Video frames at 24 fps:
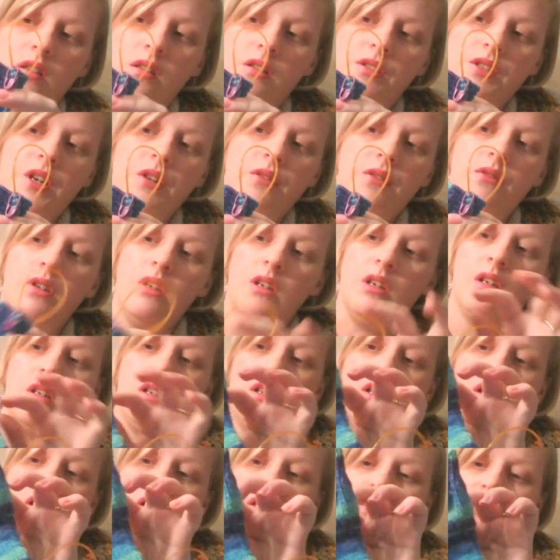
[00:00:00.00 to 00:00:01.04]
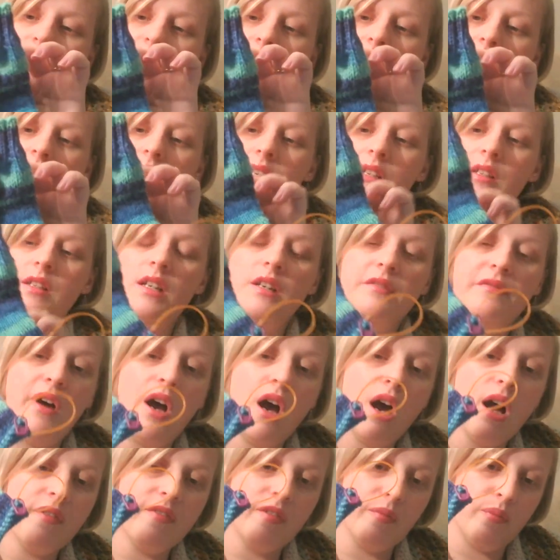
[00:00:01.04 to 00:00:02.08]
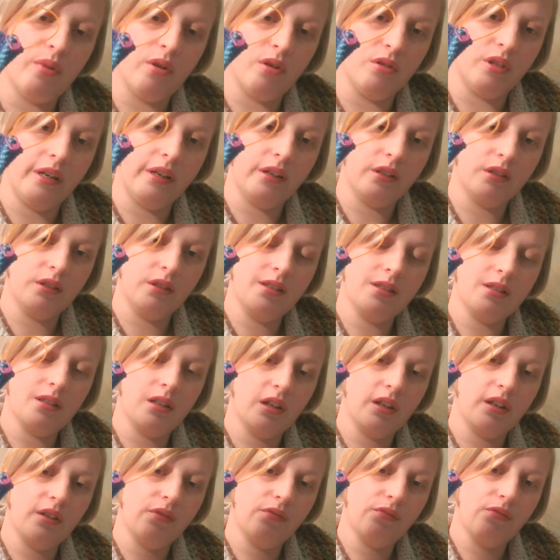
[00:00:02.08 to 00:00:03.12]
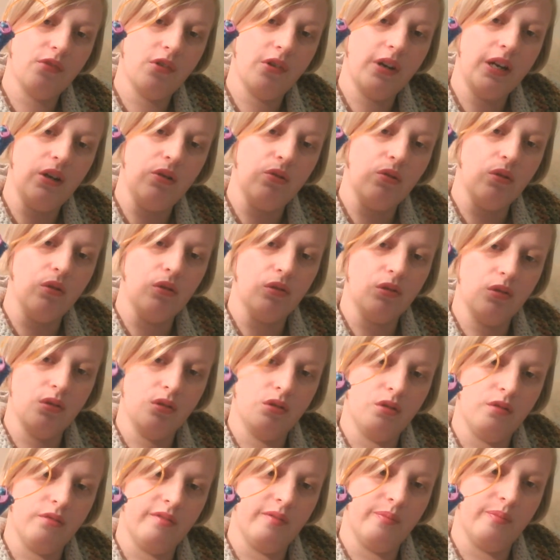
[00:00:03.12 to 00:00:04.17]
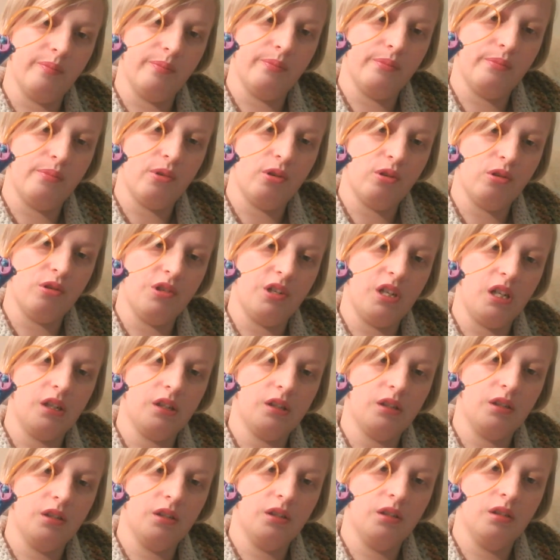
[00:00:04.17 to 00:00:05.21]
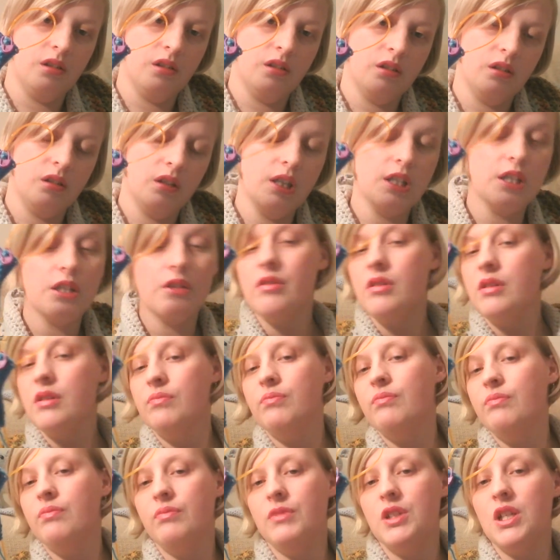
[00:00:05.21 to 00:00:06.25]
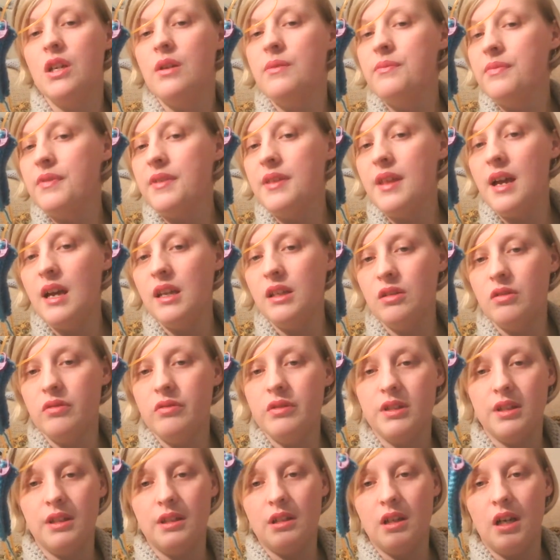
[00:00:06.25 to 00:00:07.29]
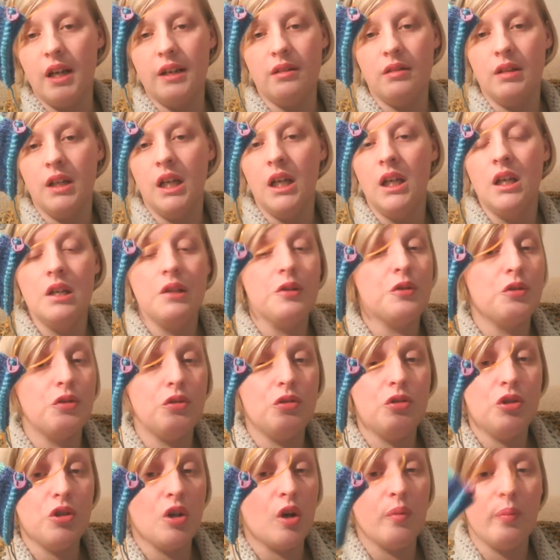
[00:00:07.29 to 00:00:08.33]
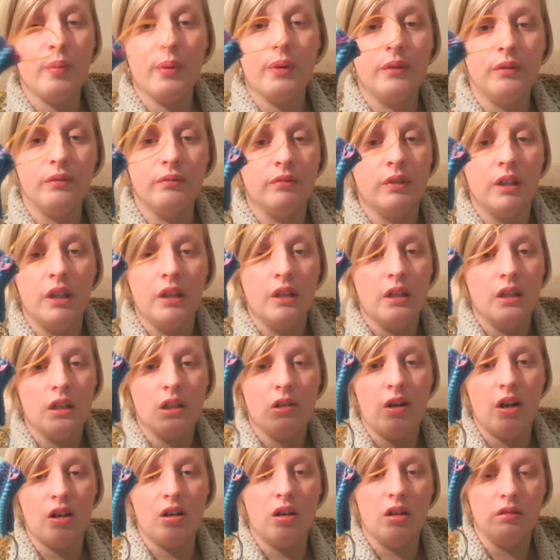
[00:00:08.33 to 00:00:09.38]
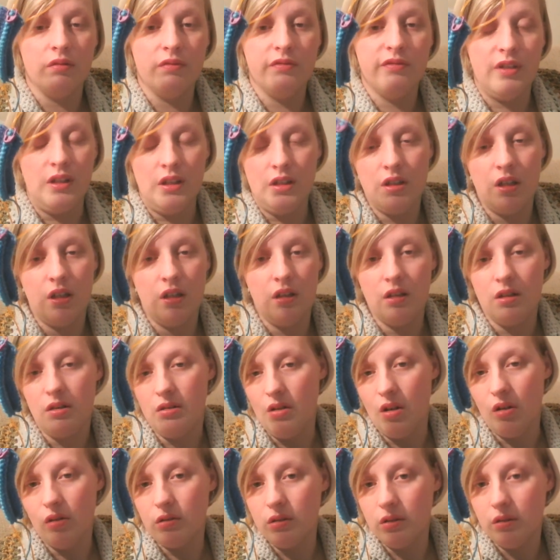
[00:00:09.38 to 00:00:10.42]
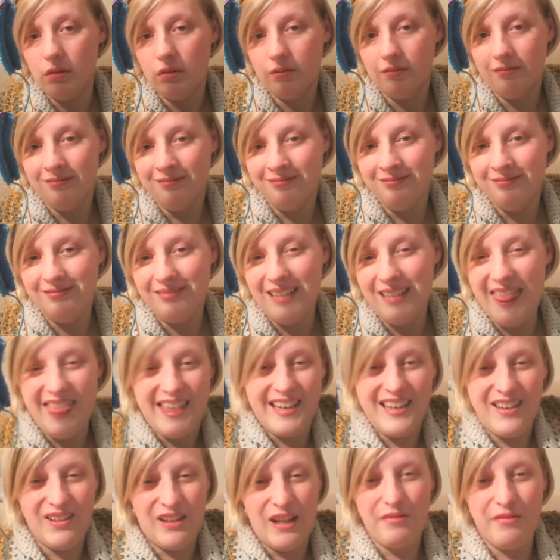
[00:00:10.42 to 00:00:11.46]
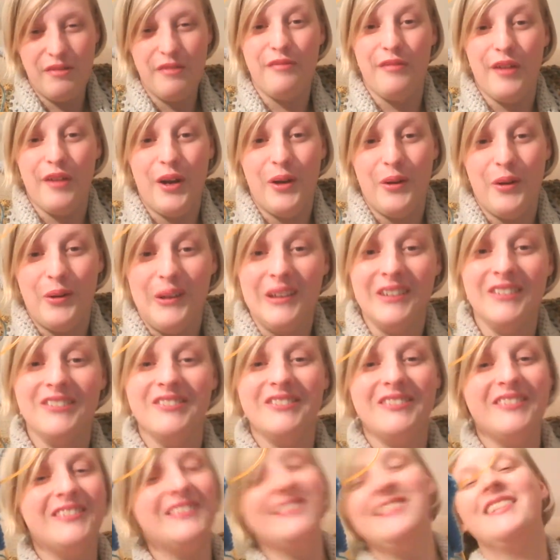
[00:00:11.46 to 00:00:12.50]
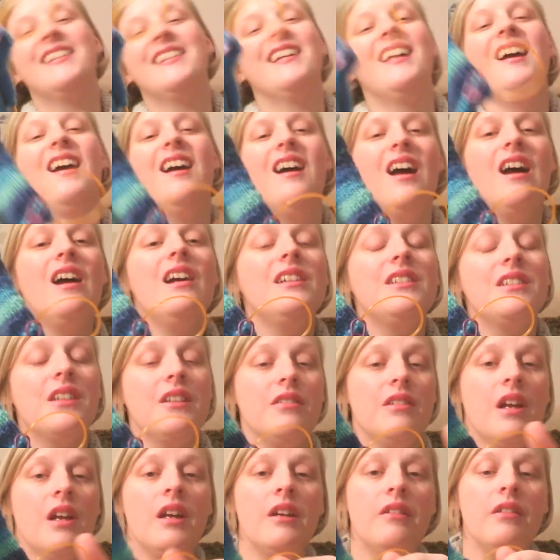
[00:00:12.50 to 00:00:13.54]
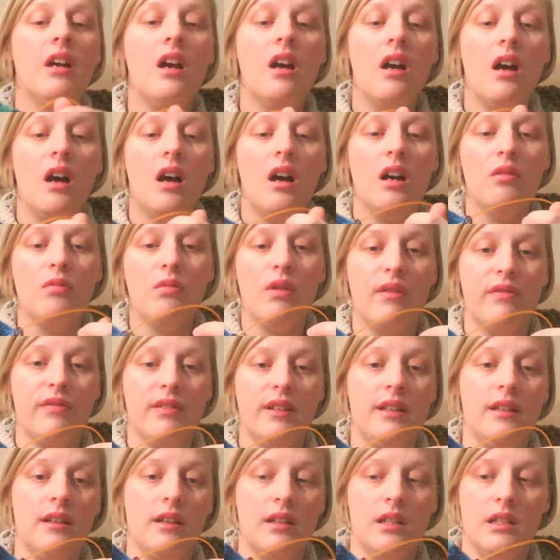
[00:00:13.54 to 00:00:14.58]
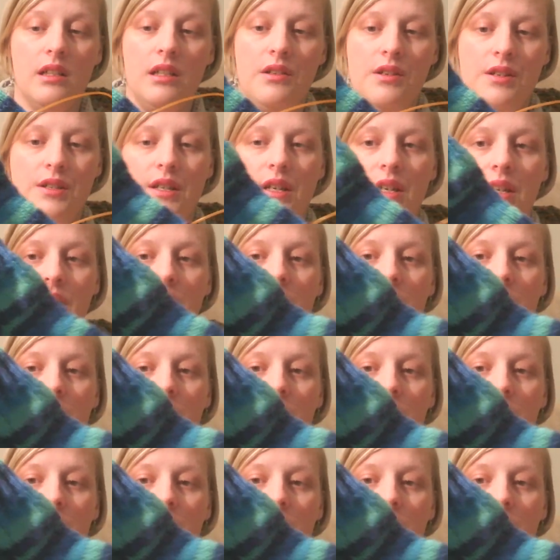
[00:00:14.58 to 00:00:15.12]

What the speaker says: So kind of like, instead of half a project, it's like a 3/4 of a project. Is there a term for that, or is it like shut up and crack on finishing the sock and then you'll have a faux? I don't know, I'm waffling like a lunatic.